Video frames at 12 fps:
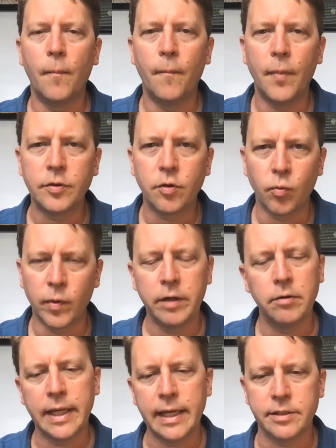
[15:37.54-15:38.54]
but the
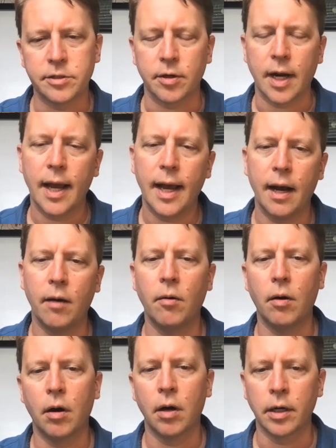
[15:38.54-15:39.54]
real answer.
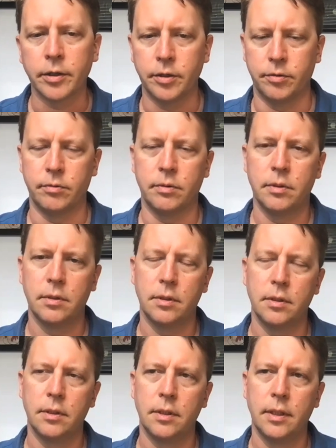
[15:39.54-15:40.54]
How are you?
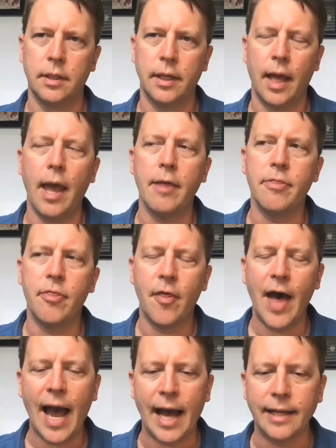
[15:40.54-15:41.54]
And
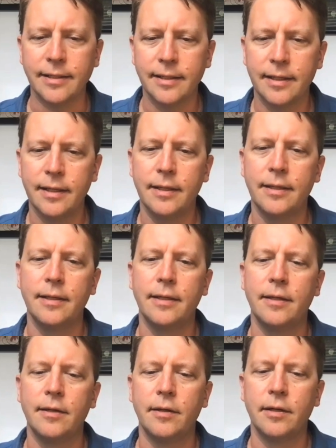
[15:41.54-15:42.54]
that
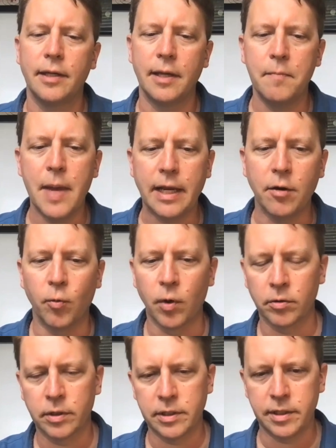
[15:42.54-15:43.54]
can make a
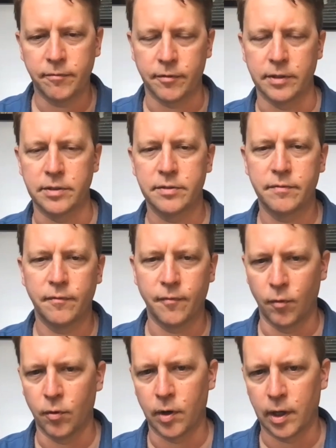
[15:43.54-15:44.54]
world of difference
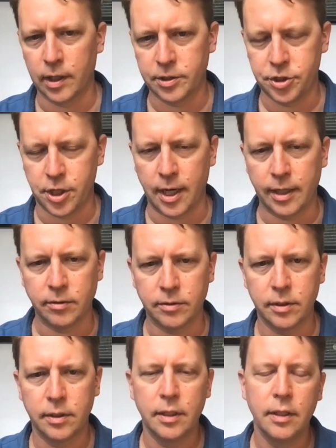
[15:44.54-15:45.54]
for a
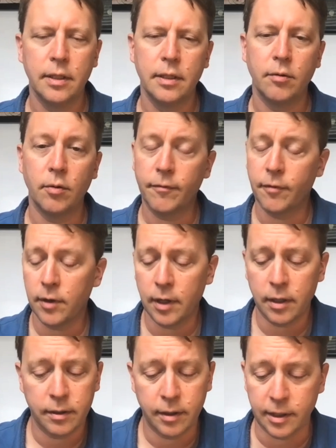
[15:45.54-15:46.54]
child or
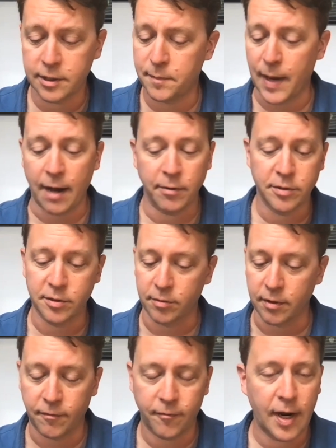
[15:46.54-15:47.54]
for a spouse
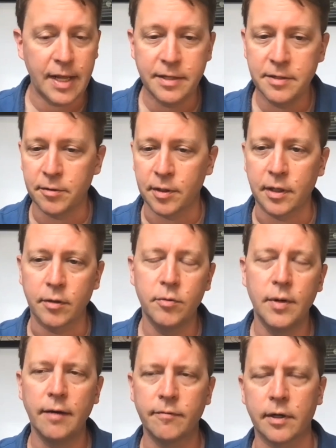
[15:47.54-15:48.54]
or a friend or
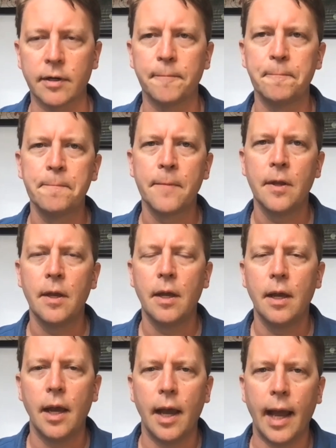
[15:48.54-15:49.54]
whoever.
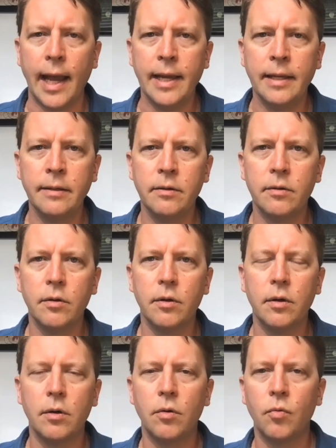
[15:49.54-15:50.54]
And
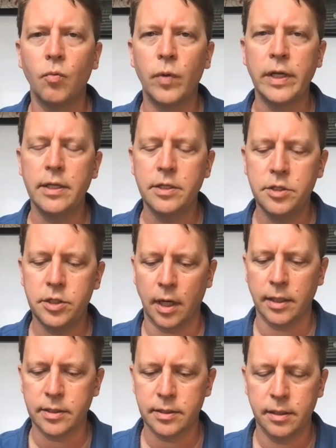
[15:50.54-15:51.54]
we can
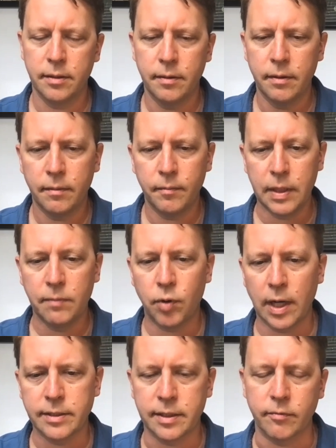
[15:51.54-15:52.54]
just be
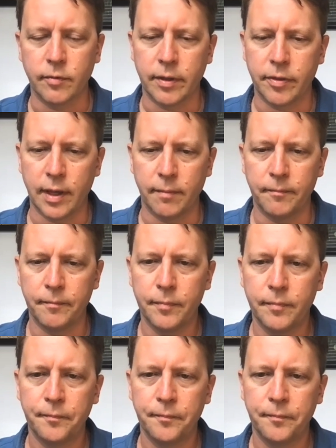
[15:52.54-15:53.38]
present with them.